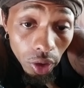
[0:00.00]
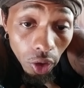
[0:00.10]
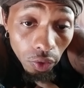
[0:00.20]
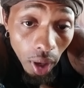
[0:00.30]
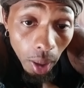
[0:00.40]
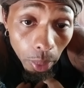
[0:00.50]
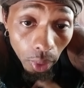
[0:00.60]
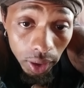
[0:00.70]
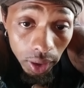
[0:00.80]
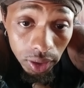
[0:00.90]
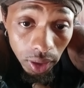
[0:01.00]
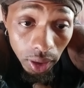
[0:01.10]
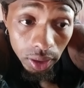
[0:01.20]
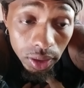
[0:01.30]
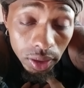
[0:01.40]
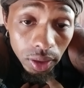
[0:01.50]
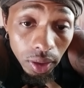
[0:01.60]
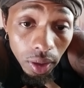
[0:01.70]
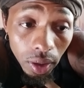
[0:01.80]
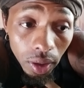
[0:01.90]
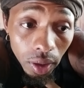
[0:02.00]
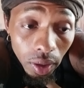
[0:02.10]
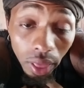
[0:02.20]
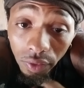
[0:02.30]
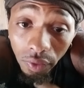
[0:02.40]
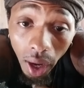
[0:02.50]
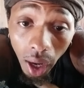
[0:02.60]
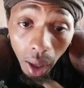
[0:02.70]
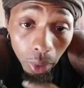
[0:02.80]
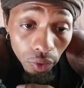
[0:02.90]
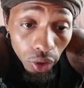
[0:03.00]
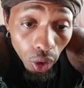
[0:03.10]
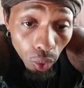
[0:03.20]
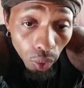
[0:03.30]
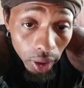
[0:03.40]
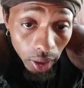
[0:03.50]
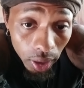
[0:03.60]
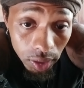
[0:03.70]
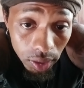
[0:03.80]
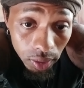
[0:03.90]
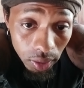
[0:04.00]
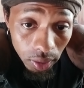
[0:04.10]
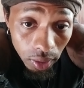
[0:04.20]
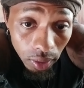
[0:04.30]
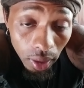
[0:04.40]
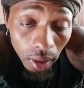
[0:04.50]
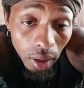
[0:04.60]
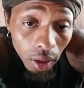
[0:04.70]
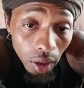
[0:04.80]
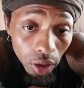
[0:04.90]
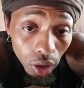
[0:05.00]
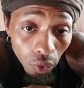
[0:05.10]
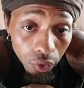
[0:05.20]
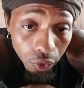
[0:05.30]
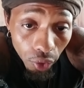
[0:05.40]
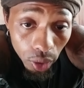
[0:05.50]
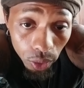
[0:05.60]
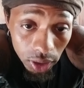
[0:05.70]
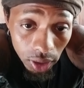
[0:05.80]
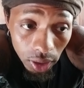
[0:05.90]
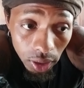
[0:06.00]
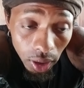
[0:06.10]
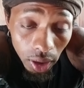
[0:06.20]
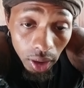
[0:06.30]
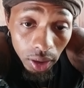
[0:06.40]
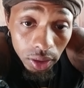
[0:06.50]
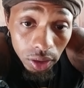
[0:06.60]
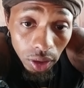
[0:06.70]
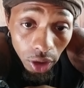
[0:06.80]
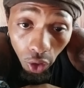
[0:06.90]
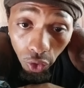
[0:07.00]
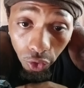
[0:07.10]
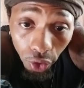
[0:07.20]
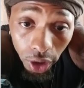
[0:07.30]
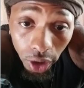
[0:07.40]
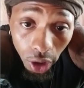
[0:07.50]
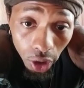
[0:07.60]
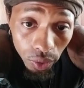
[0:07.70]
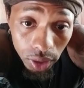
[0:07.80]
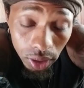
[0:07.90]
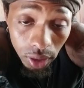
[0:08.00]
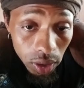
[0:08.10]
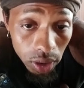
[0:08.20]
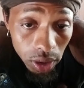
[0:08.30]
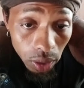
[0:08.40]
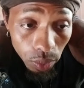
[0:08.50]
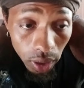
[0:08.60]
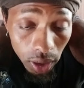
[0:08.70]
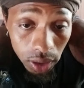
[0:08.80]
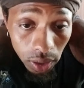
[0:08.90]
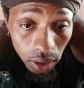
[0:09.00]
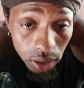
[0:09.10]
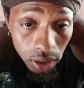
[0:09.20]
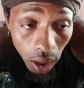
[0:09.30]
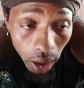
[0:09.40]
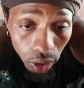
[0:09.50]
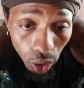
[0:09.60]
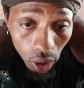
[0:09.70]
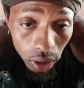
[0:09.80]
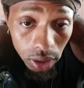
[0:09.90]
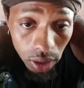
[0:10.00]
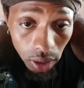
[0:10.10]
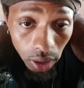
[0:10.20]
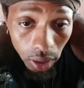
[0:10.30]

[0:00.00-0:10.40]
vibration is the vibe of your radiation. Your frequency is your free currency. Synchronicity to our dark sun